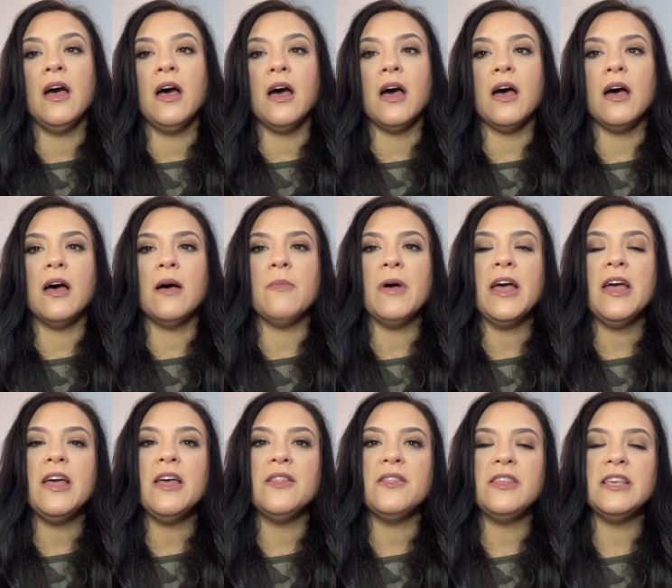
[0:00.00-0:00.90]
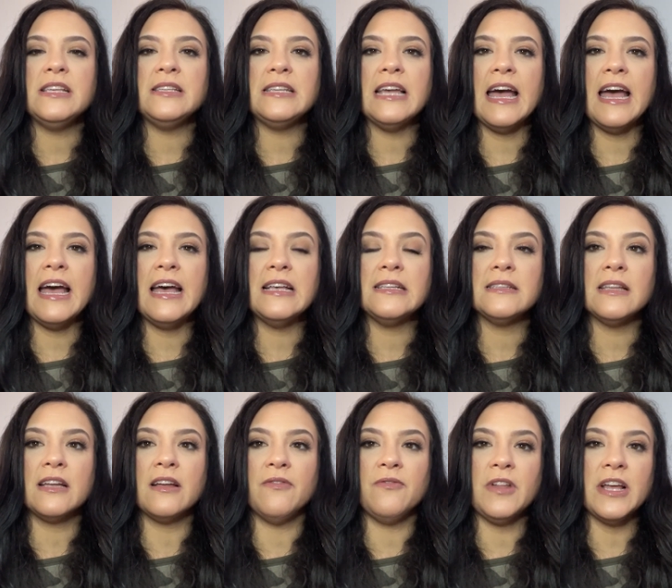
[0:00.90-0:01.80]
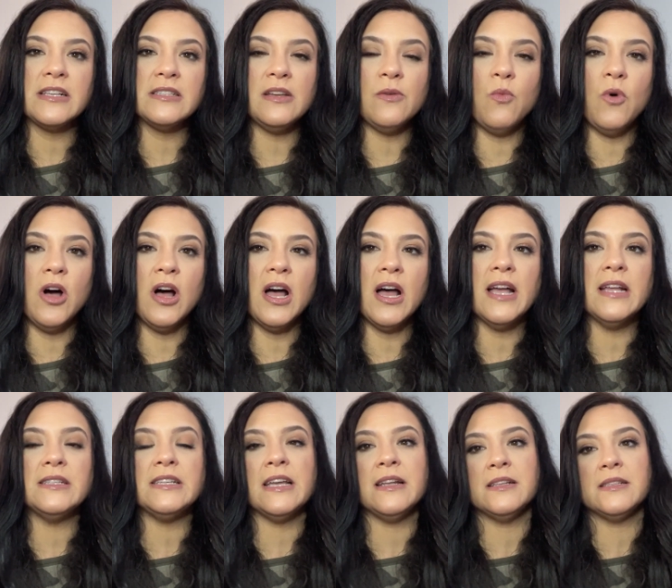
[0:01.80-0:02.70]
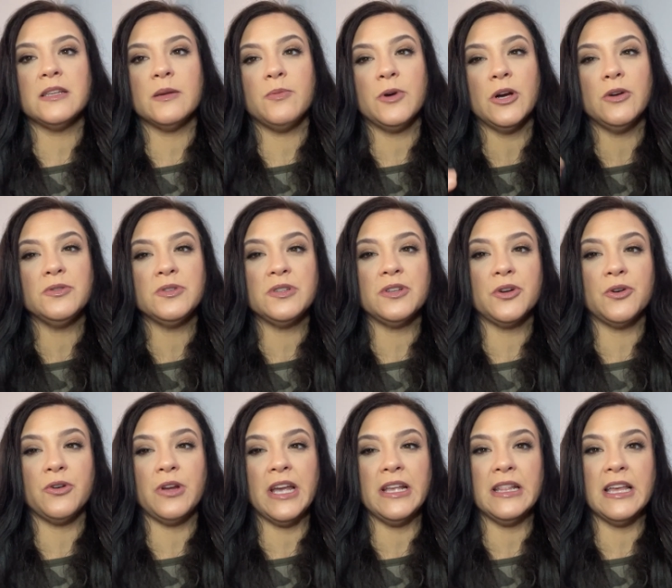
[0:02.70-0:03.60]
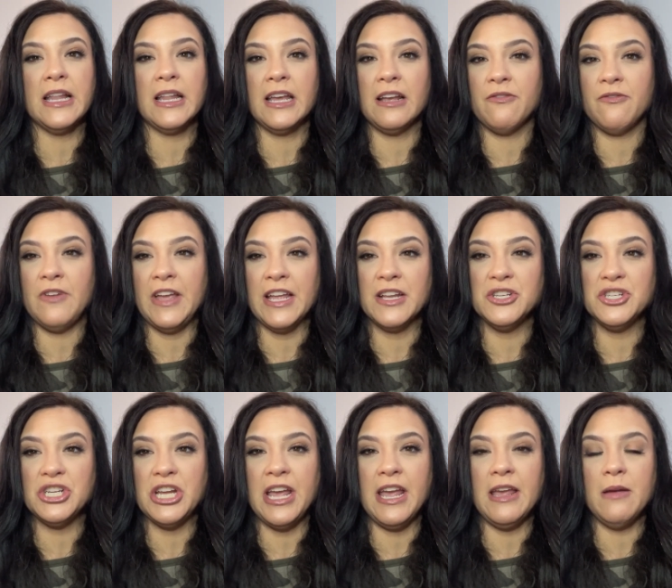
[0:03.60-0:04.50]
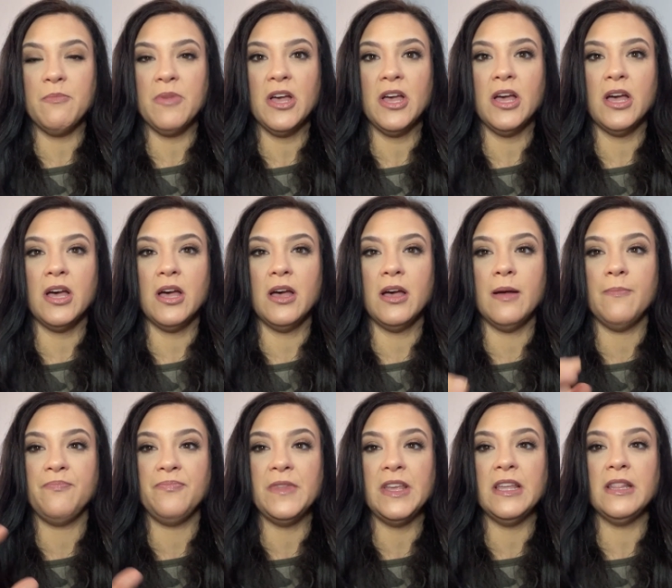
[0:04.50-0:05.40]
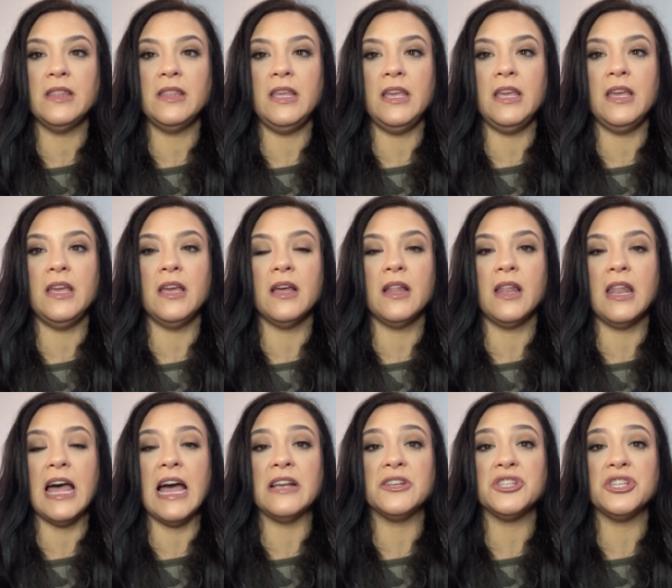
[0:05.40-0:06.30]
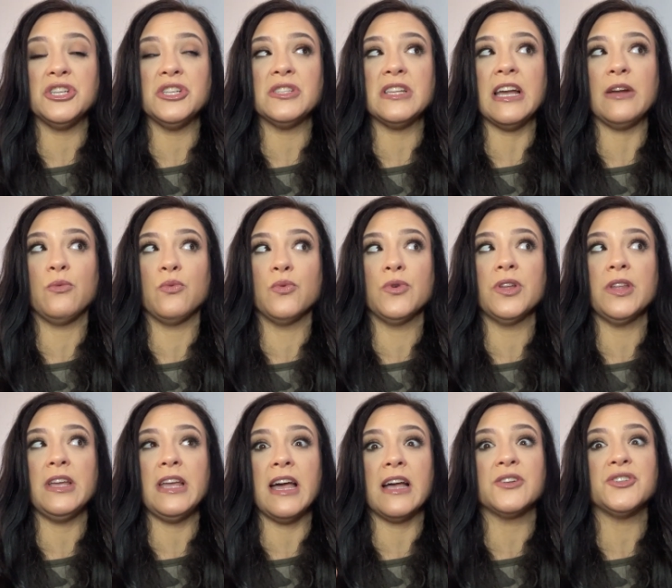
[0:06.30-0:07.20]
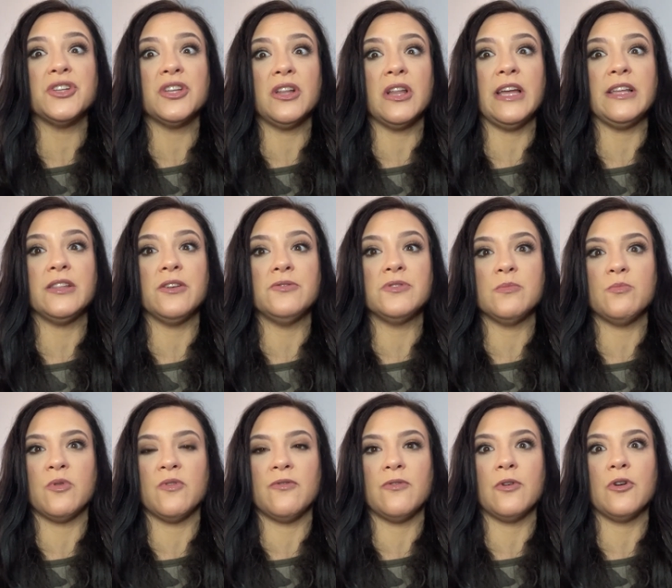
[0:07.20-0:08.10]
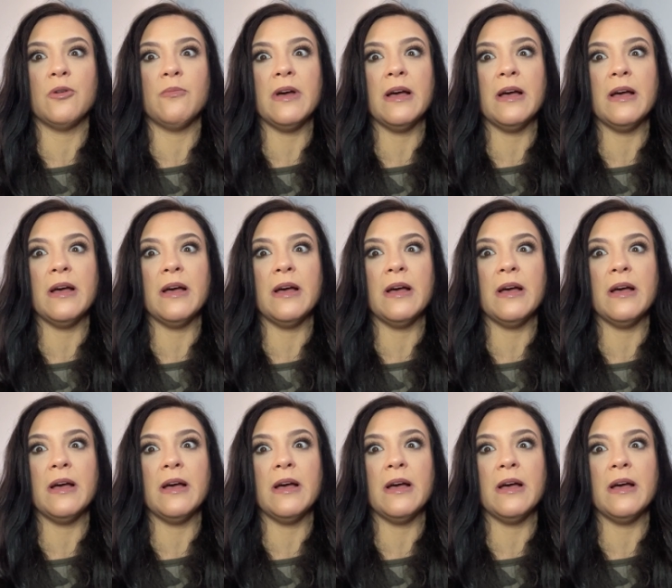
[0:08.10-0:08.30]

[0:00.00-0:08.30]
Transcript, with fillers: Um, this has like a flexi wand and it's supposed to create that like fan shape um, in the lashes. I really actually like those and prefer them.